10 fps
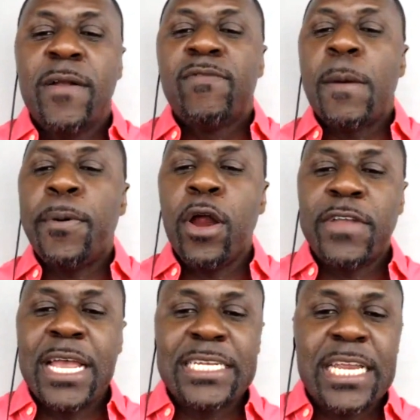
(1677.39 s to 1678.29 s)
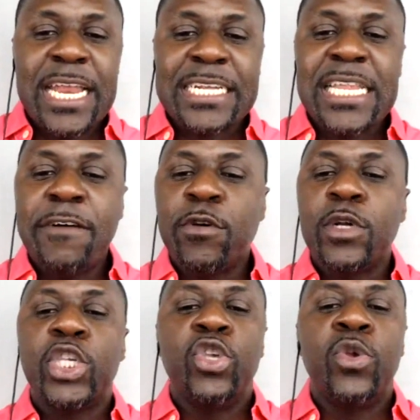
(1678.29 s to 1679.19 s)
that part of getting to the next level
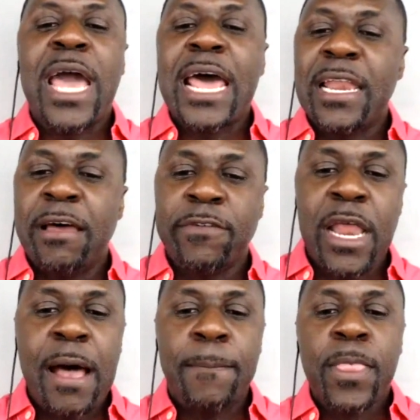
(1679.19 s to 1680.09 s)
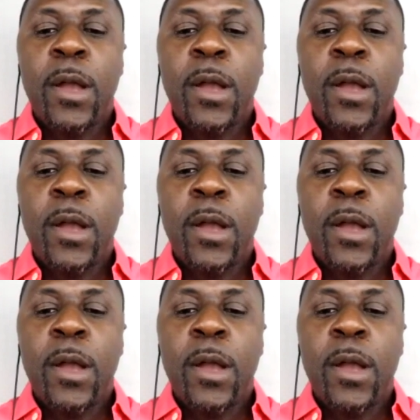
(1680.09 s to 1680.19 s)
is you got to level up.